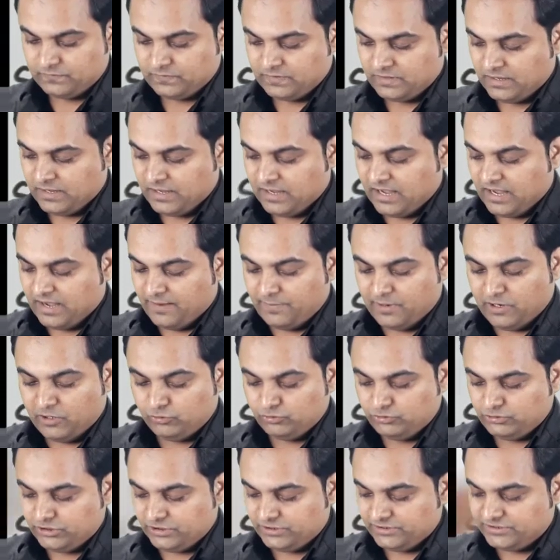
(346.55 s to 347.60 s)

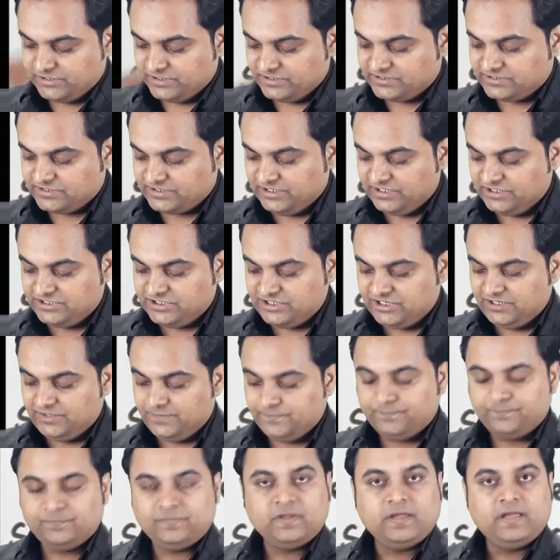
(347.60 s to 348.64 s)
about the
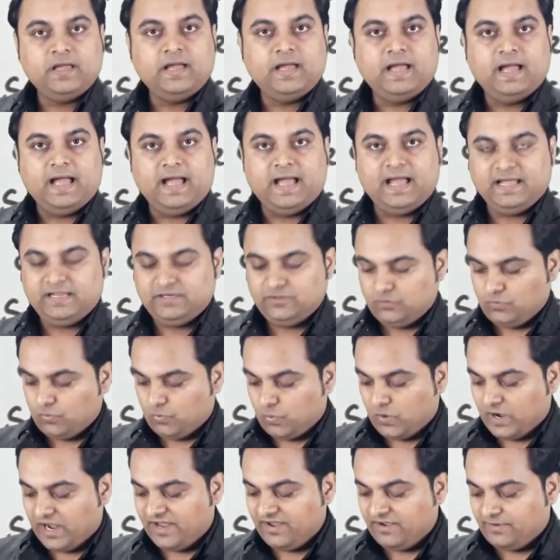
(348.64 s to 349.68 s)
CG. And
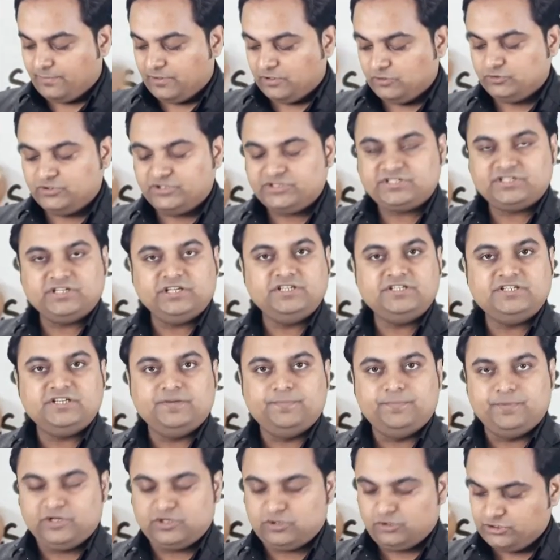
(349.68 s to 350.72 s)
why about the CG?
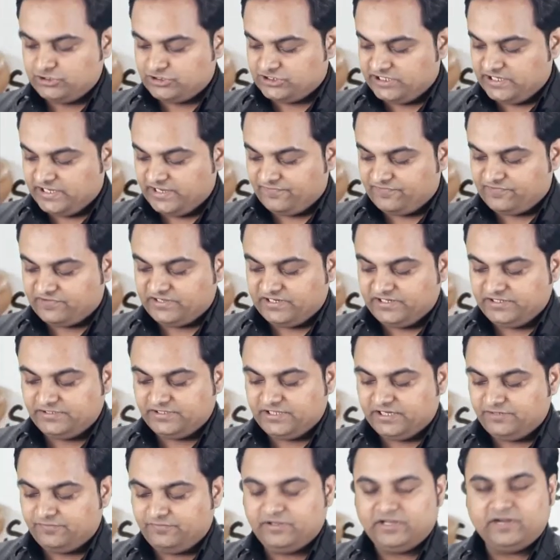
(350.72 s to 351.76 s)
Because they have said
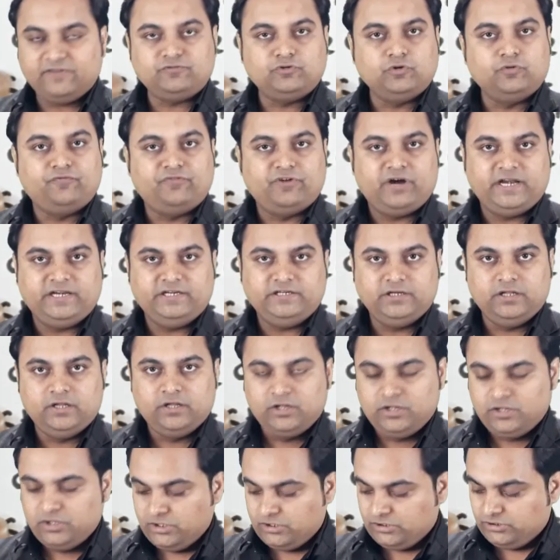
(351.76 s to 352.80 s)
that we have to
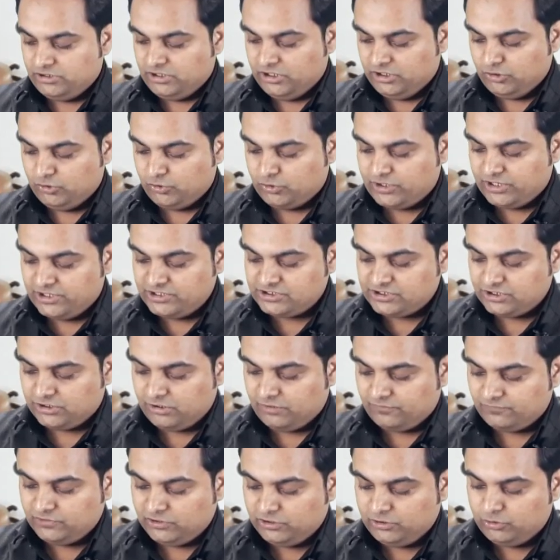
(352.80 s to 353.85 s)
find the location
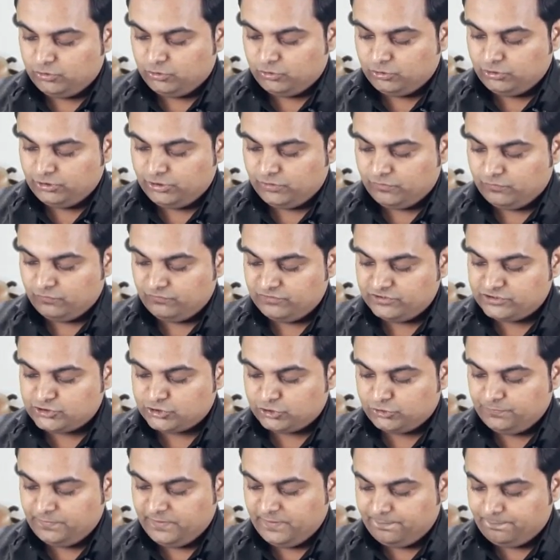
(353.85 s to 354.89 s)
of the load which
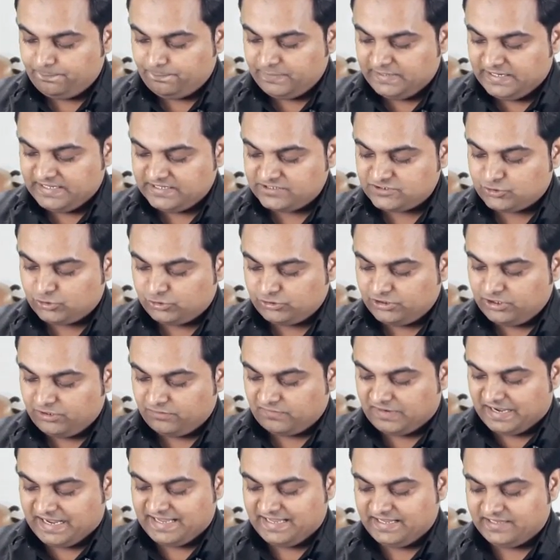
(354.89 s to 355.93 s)
should be placed on the
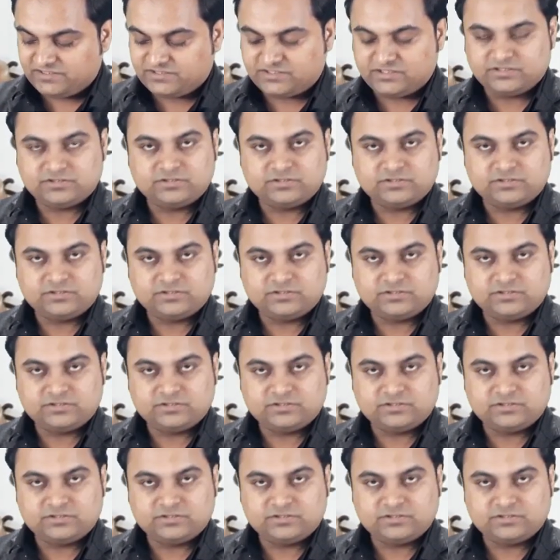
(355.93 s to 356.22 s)
y-axis.